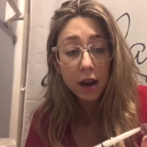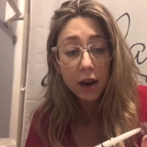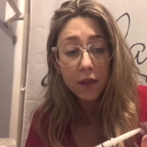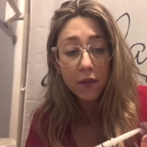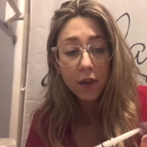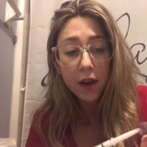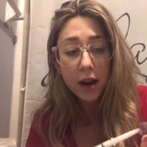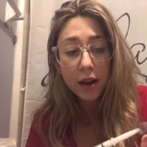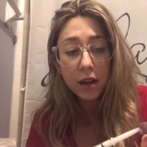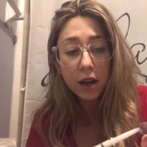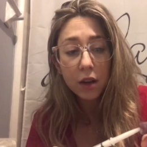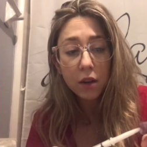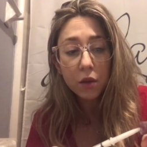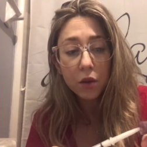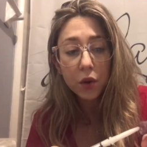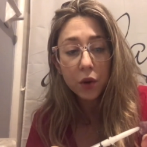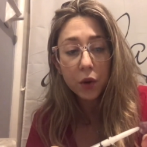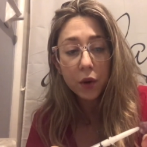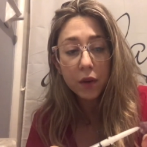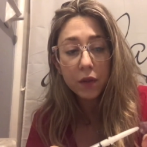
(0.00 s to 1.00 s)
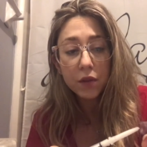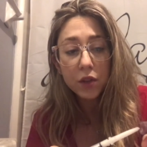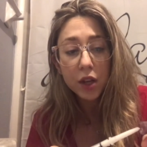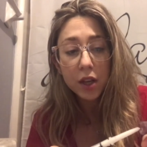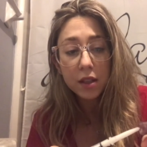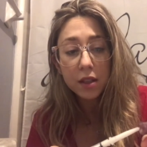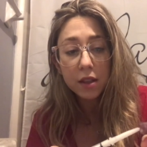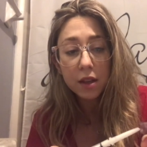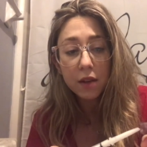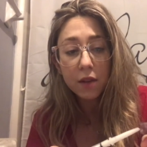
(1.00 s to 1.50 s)
I find, I don't know if
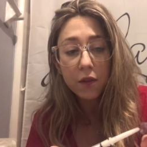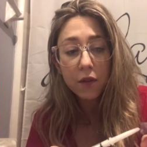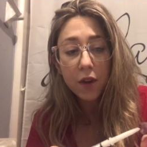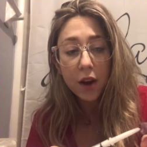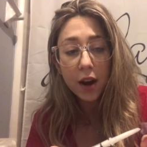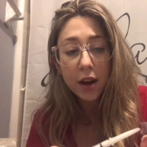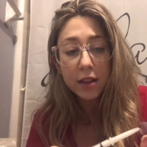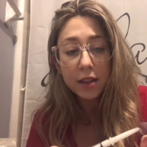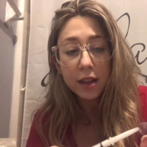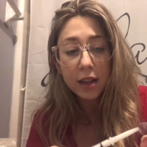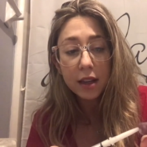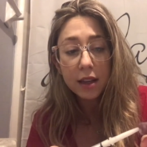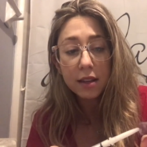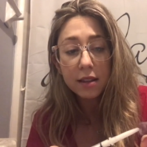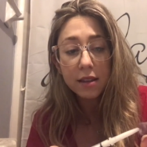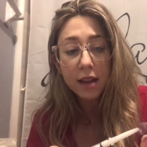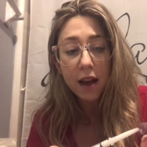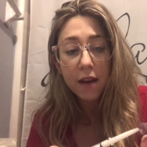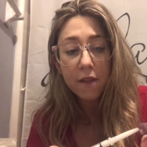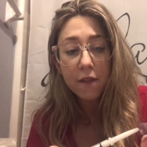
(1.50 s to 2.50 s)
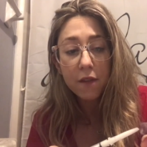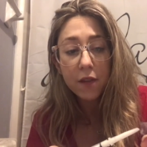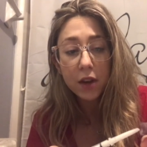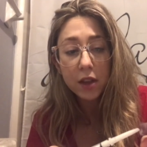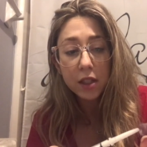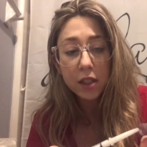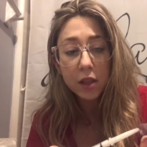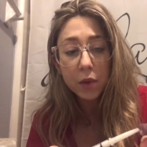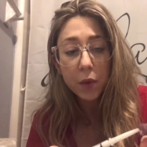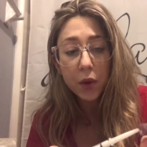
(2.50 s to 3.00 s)
Justin finds that he's that
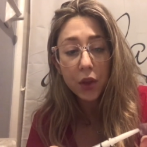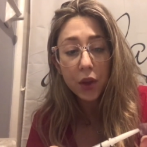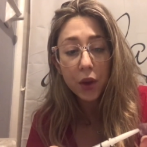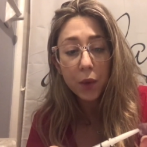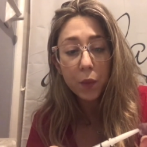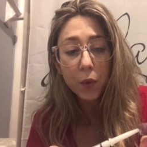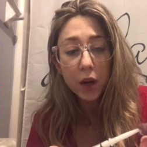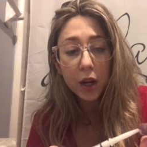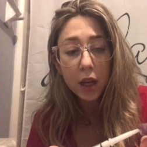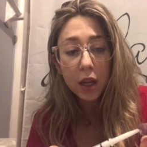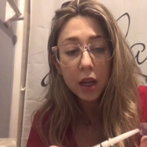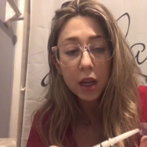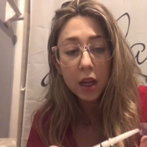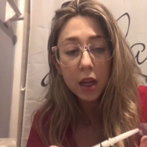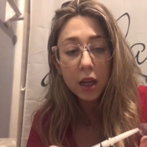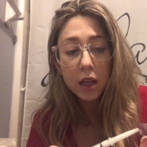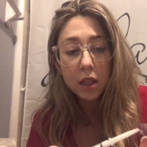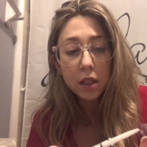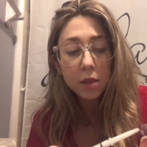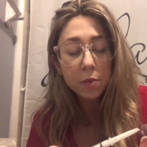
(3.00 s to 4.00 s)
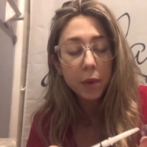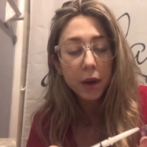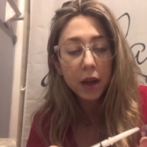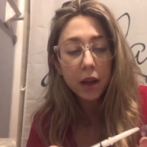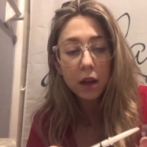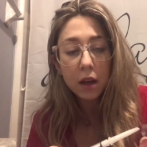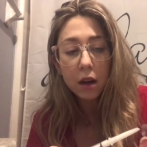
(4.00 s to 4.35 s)
fussy with him when he eats, but